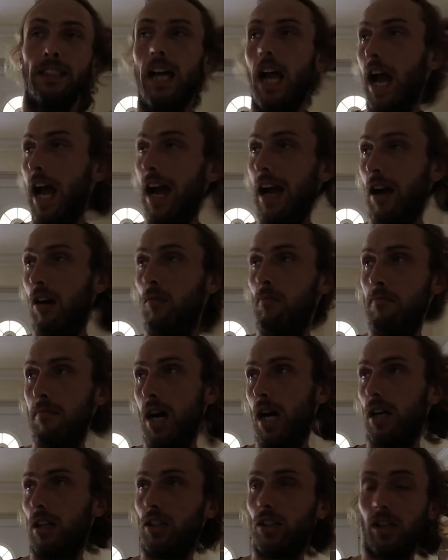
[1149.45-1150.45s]
how
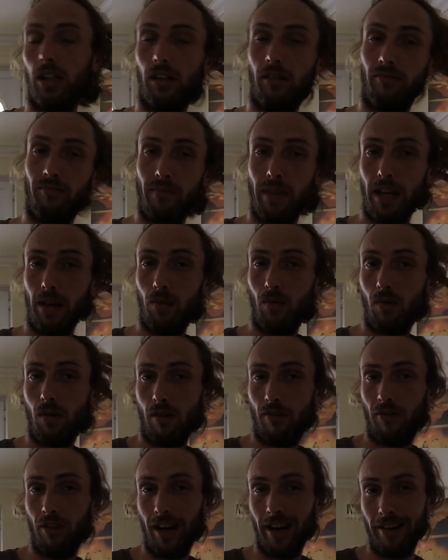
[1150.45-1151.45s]
much of me
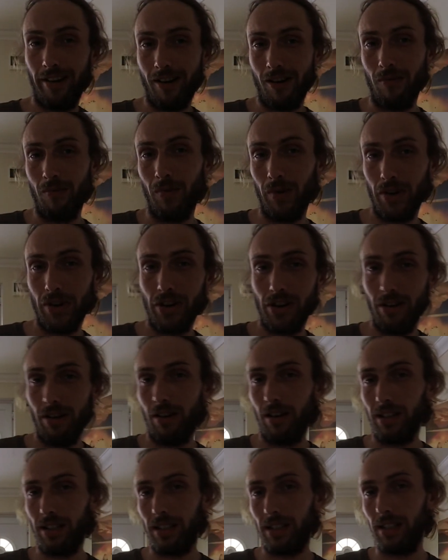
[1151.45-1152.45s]
waffling on would you
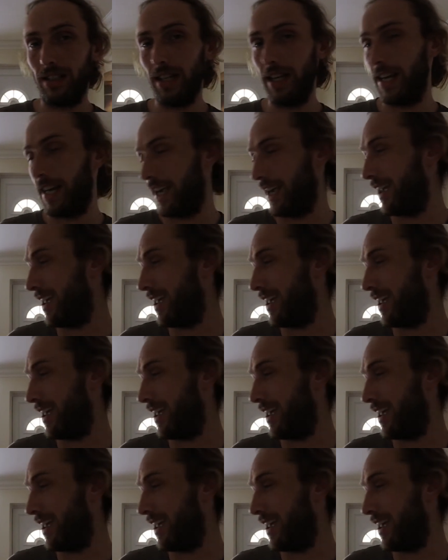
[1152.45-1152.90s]
like to see?